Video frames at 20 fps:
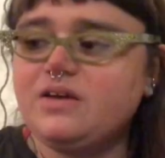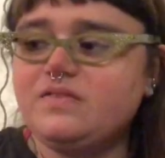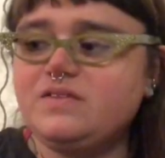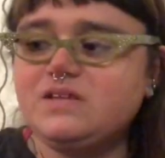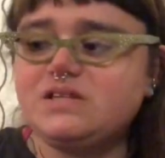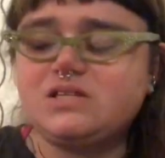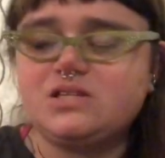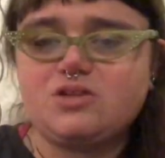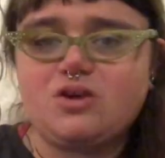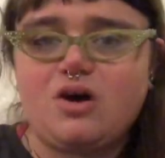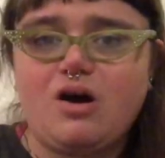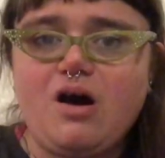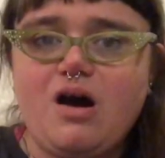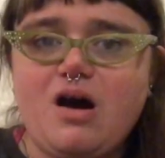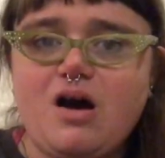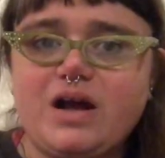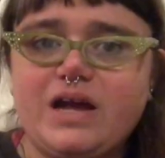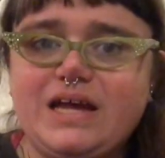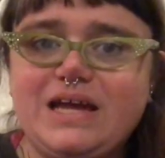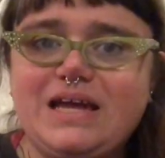This
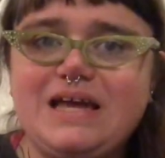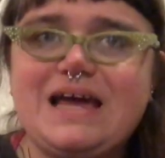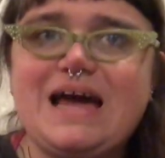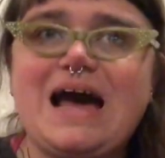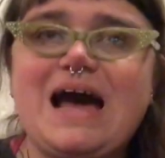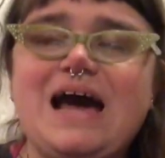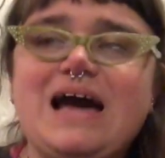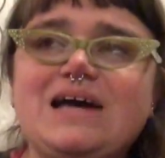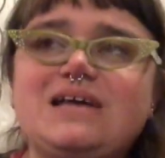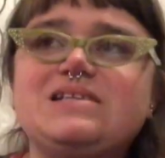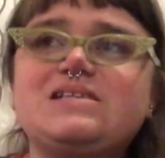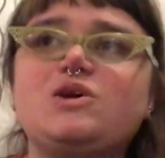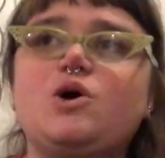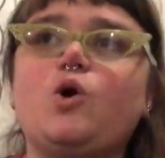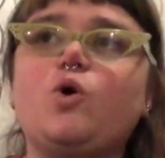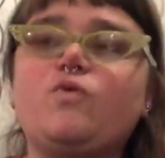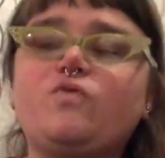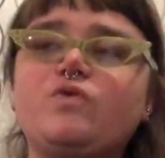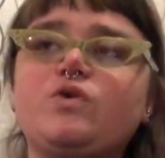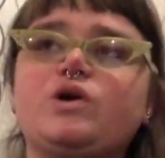dog has
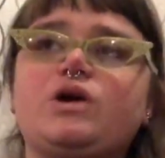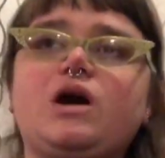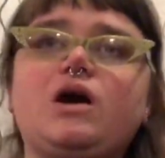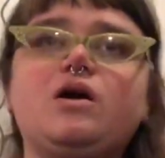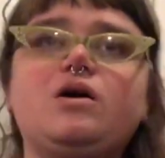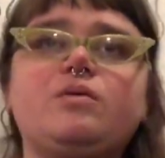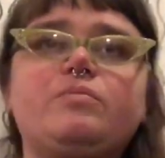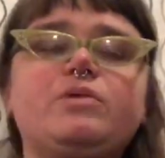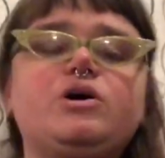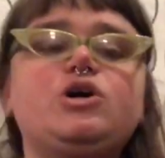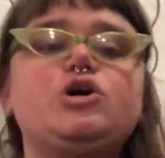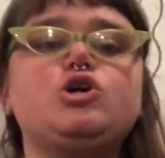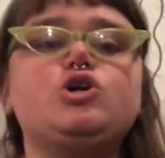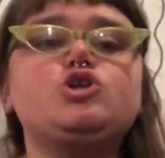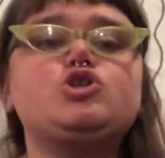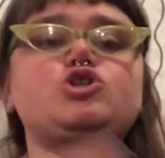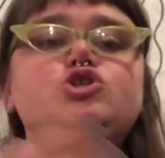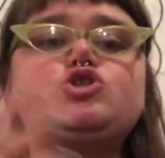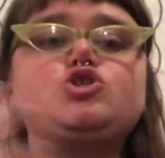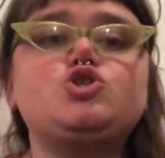overcome
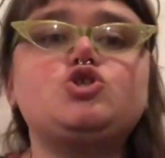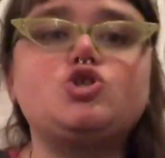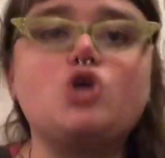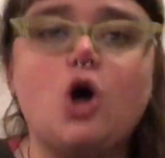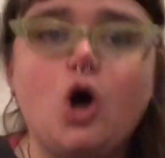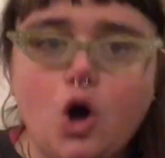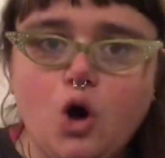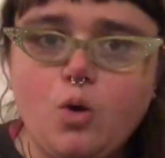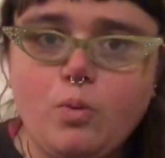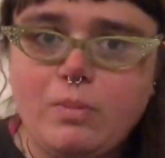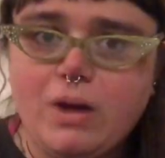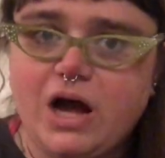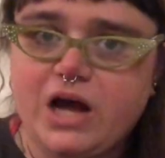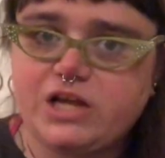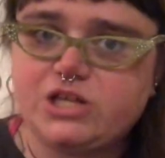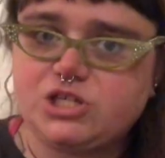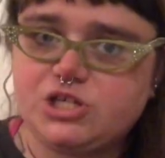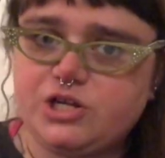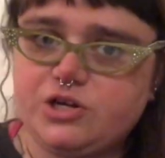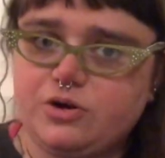so
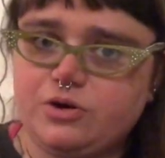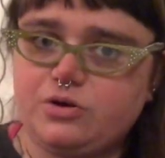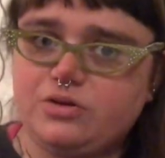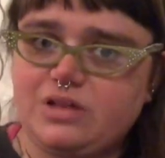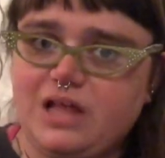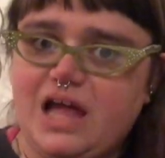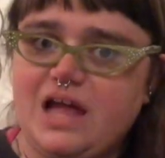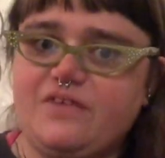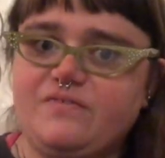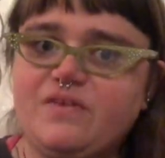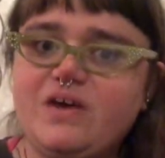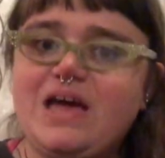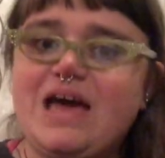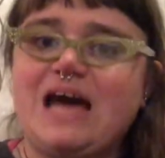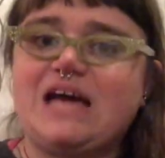much in her life,